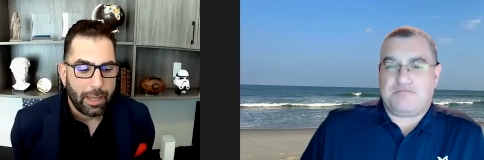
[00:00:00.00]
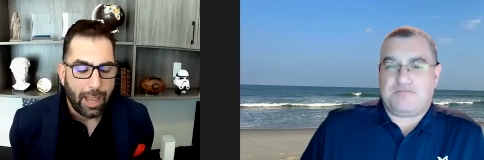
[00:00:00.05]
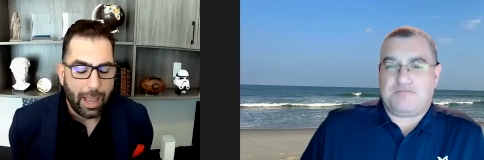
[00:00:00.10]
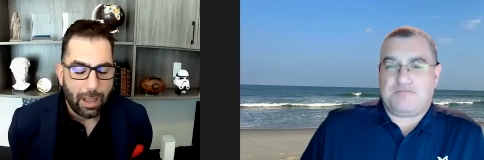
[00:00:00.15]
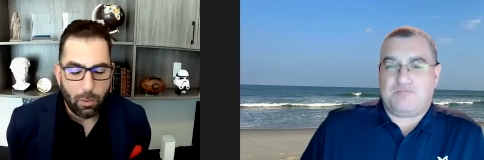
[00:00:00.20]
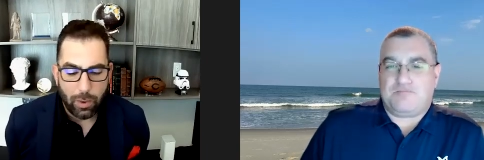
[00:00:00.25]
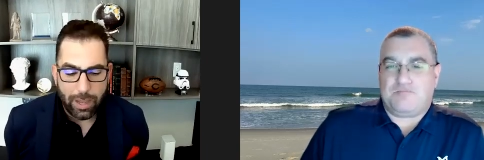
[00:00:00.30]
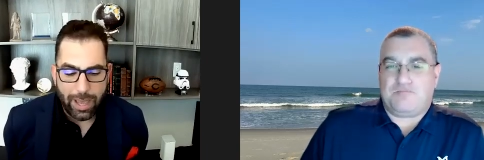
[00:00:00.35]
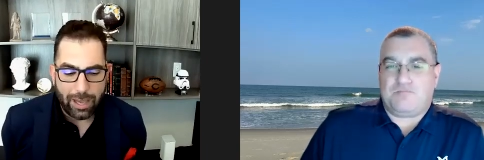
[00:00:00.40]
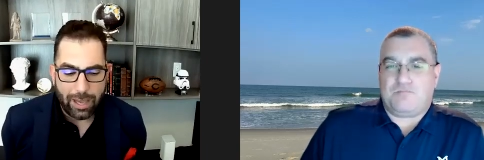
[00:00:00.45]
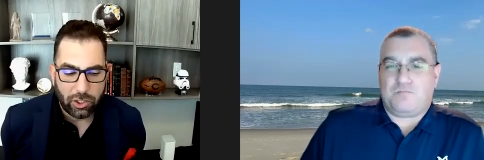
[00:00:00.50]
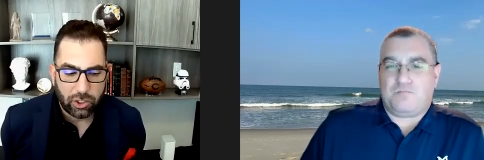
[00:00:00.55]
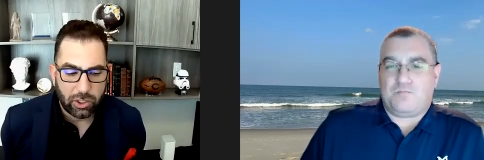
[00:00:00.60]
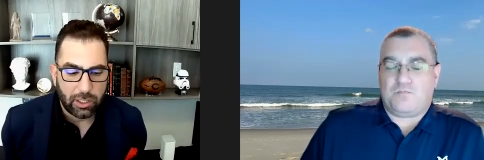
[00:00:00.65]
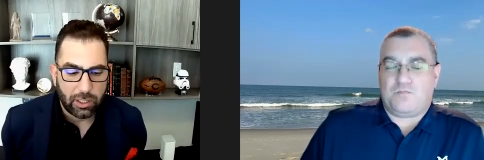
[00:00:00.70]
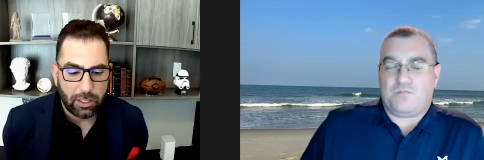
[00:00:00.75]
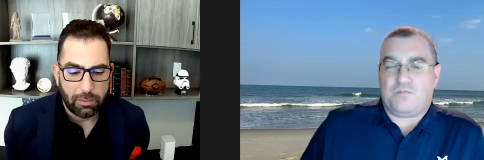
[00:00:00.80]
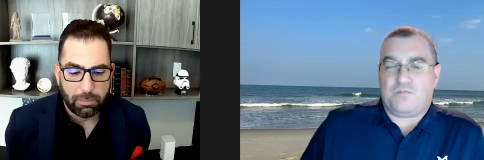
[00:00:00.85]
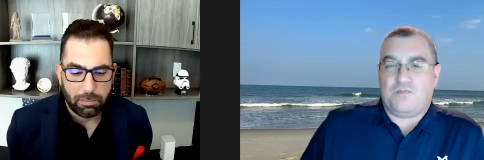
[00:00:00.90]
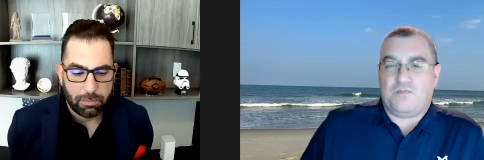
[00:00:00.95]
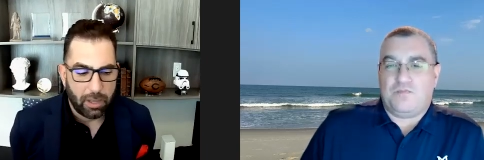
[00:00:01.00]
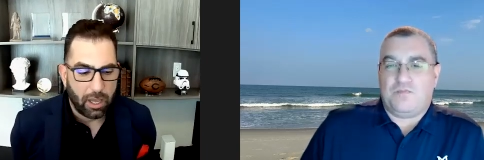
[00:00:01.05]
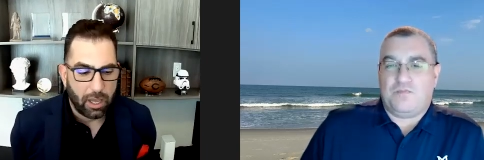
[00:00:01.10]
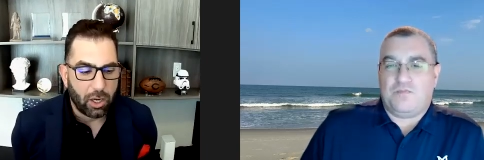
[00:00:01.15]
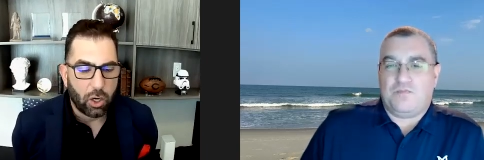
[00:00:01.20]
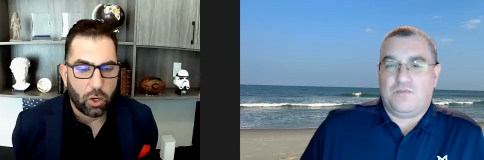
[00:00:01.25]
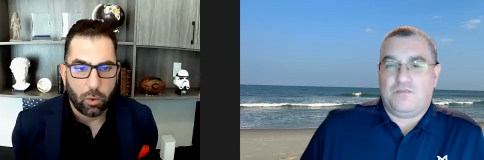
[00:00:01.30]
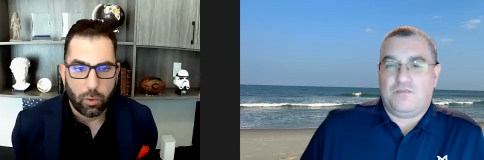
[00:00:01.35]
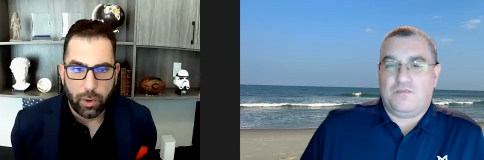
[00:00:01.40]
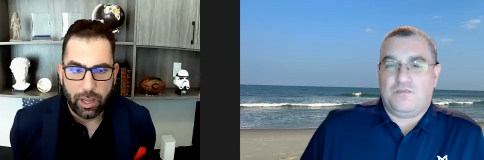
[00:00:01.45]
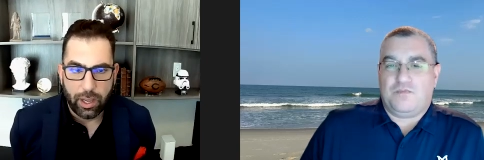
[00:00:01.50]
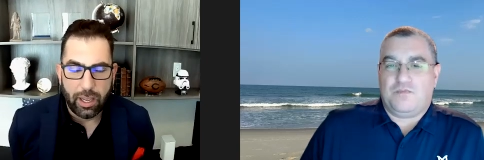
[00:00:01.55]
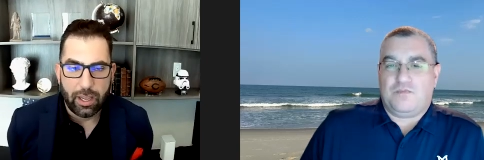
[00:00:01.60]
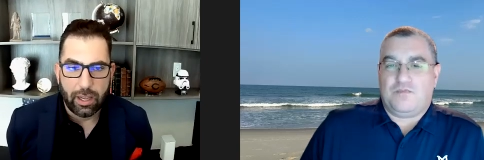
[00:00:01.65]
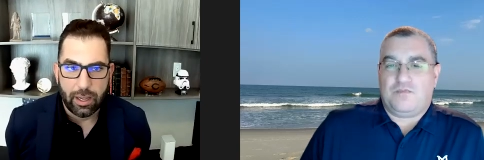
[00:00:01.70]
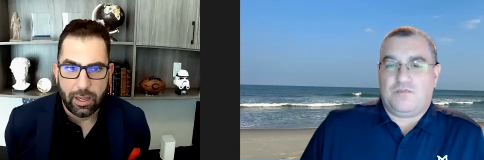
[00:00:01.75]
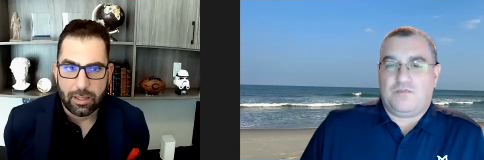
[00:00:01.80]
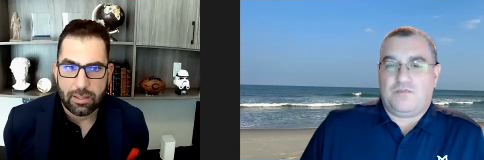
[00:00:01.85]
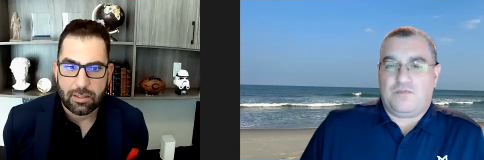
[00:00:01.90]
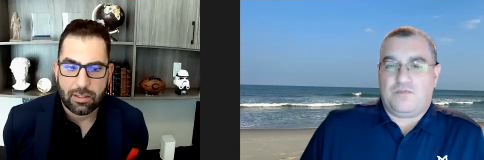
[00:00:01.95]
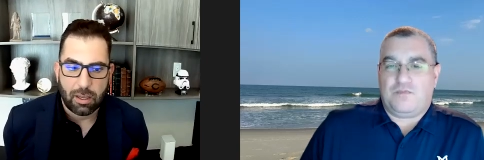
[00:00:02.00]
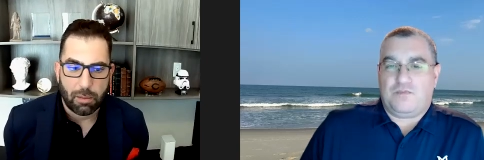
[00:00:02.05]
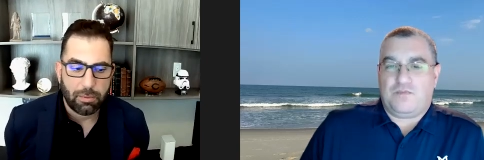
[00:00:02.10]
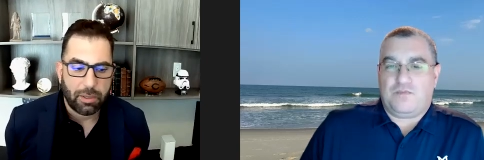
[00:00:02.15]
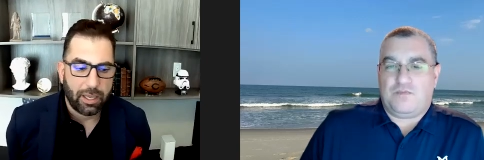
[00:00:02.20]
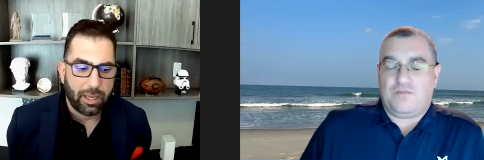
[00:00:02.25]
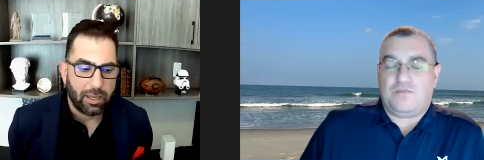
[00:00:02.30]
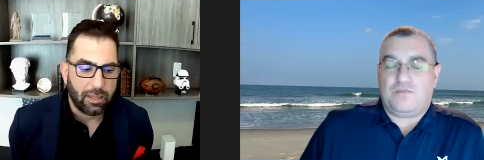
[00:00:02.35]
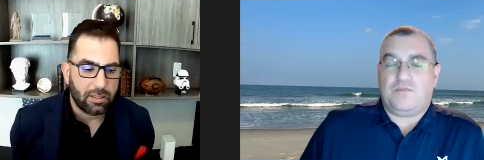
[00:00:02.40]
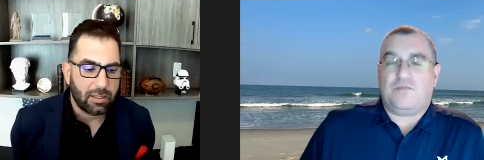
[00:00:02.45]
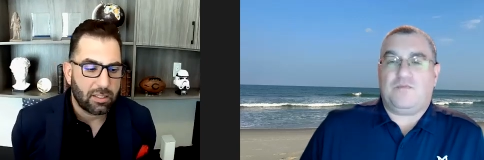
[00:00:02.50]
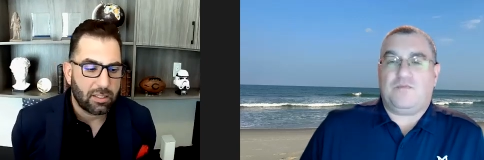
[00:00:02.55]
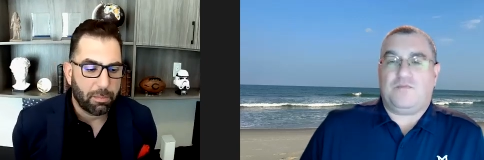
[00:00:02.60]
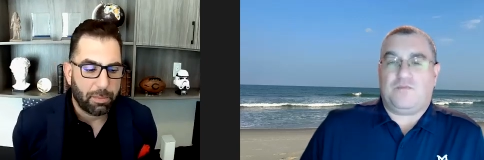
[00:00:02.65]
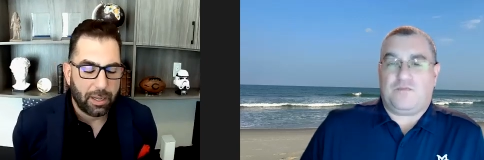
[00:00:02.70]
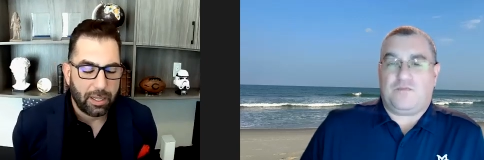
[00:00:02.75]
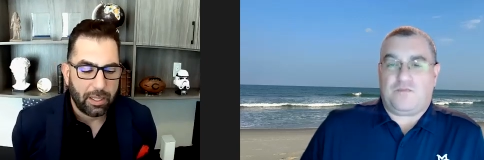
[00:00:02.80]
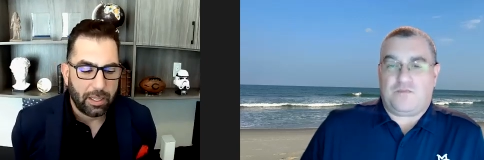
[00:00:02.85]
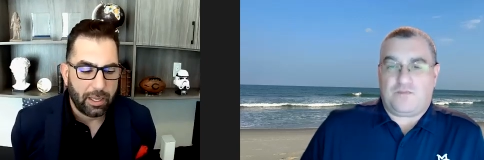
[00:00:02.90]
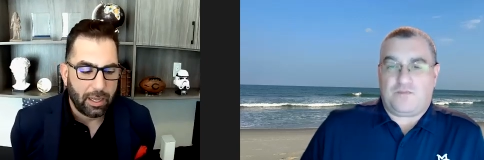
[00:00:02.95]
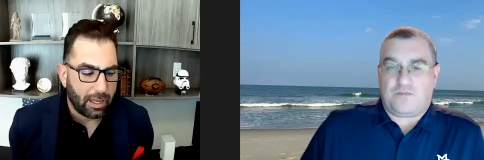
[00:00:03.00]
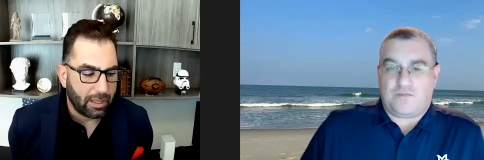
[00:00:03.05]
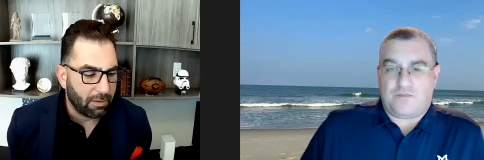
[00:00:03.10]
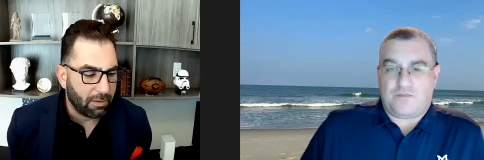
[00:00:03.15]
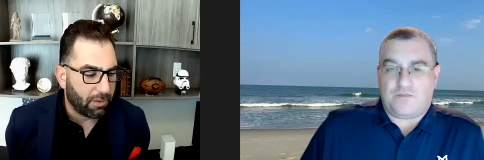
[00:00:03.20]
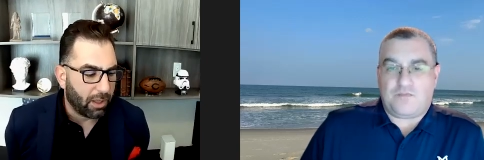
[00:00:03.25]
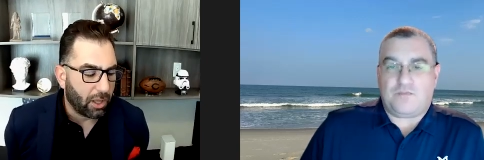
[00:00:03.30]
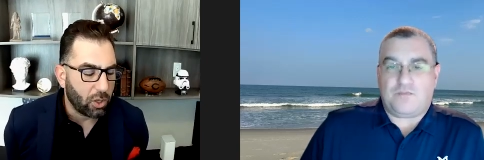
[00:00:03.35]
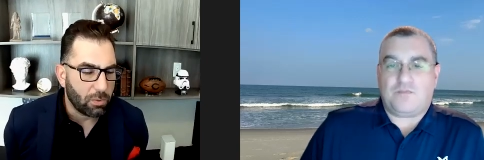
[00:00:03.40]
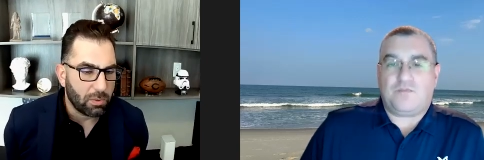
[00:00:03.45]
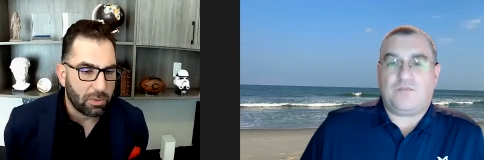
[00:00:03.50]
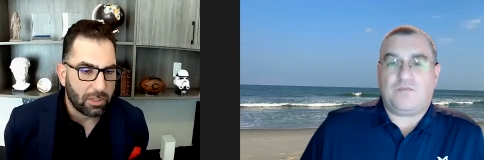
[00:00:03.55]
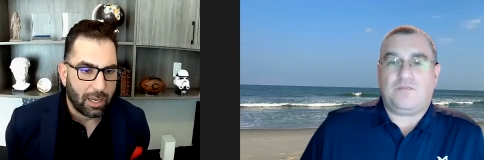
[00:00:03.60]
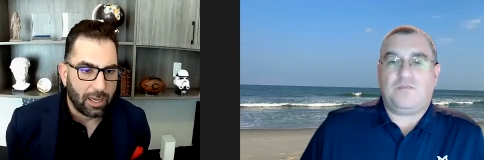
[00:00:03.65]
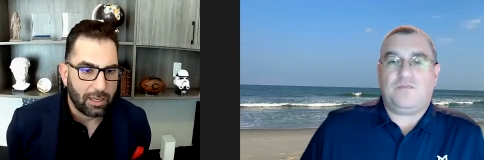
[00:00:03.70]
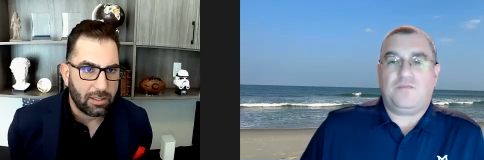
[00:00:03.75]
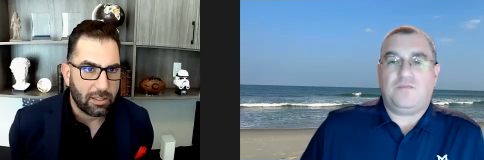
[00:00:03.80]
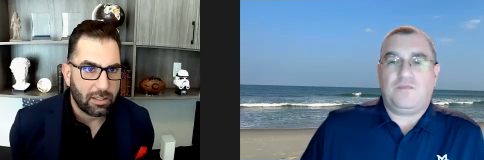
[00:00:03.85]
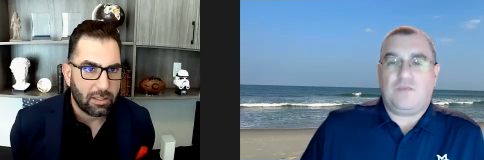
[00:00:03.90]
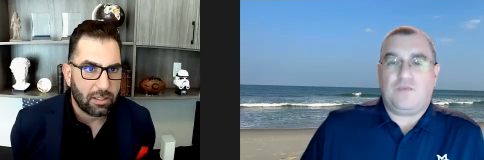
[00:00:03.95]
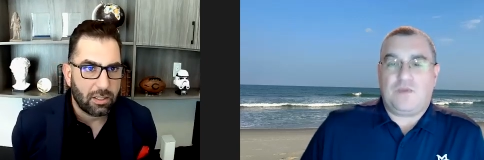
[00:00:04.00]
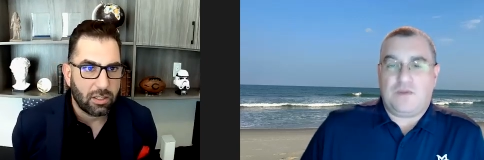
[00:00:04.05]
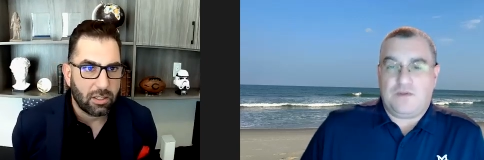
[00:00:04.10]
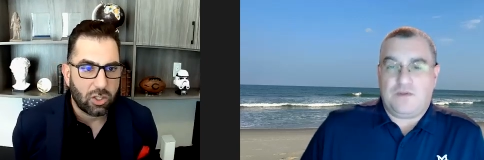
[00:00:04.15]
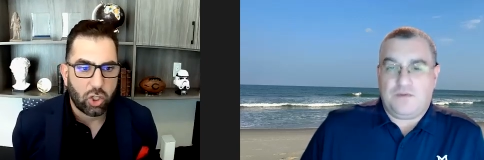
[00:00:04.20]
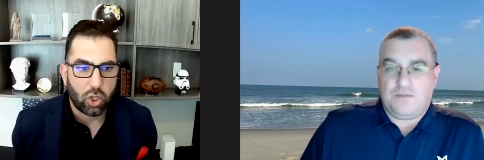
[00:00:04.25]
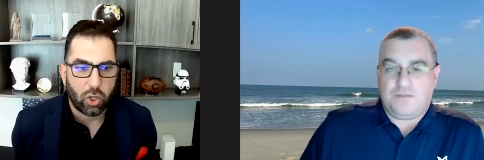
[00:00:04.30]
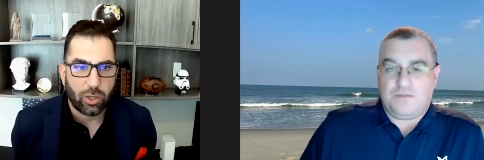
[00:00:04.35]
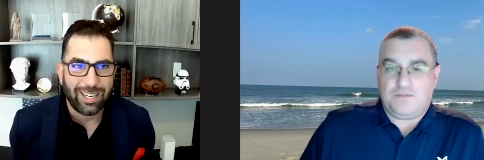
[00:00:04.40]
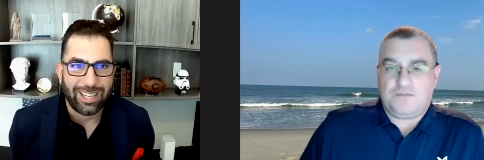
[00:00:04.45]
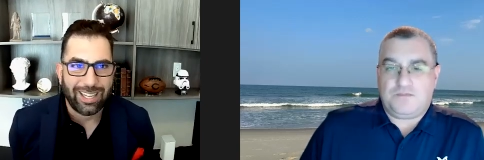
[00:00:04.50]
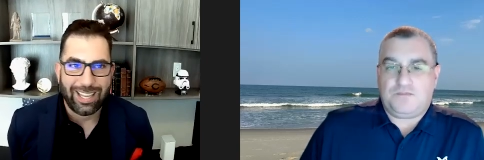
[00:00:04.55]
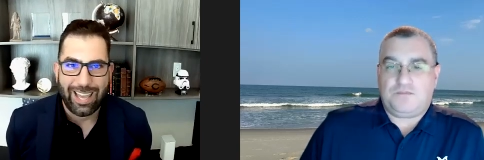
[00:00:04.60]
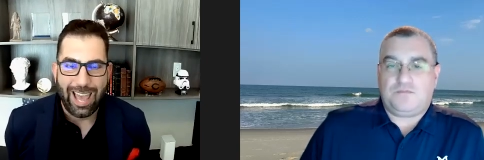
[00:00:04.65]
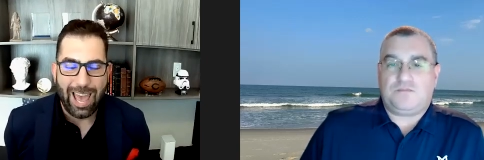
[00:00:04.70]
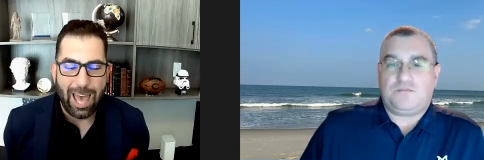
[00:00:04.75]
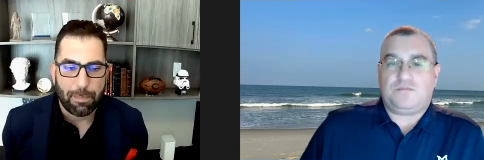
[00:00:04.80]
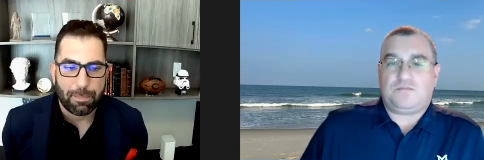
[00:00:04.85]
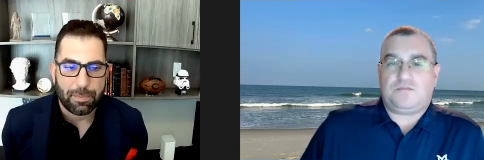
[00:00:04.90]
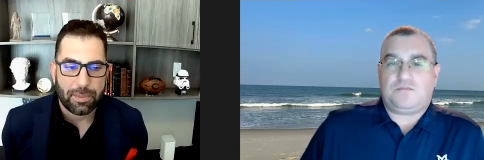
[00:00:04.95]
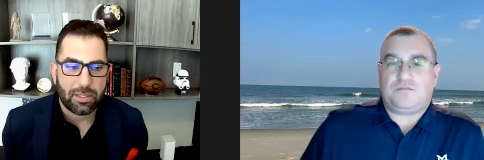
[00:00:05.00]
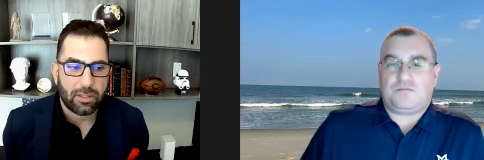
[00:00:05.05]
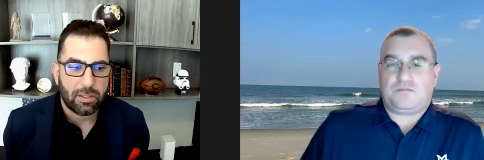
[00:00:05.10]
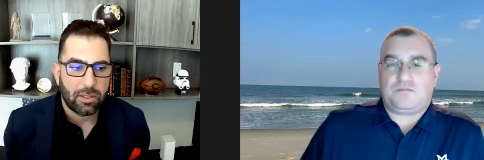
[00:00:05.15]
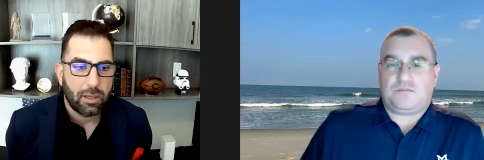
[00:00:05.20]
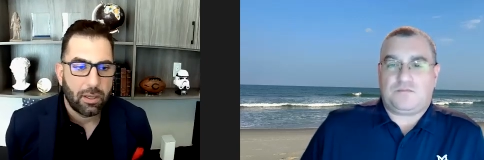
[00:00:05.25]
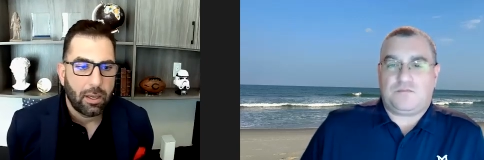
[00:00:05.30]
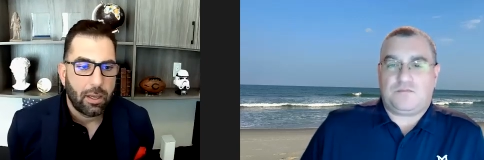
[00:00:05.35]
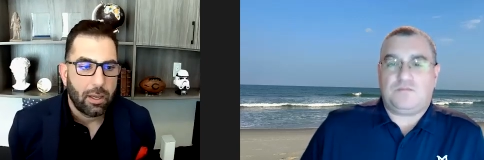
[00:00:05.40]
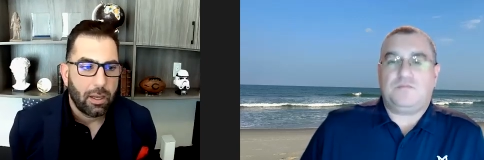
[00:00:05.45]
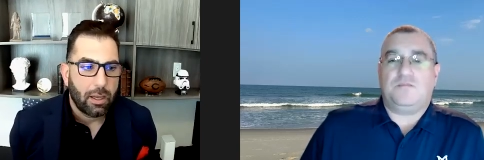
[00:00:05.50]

Speaker 1: And we actually agree in some cases, depending on the volume sizes, to certain caps.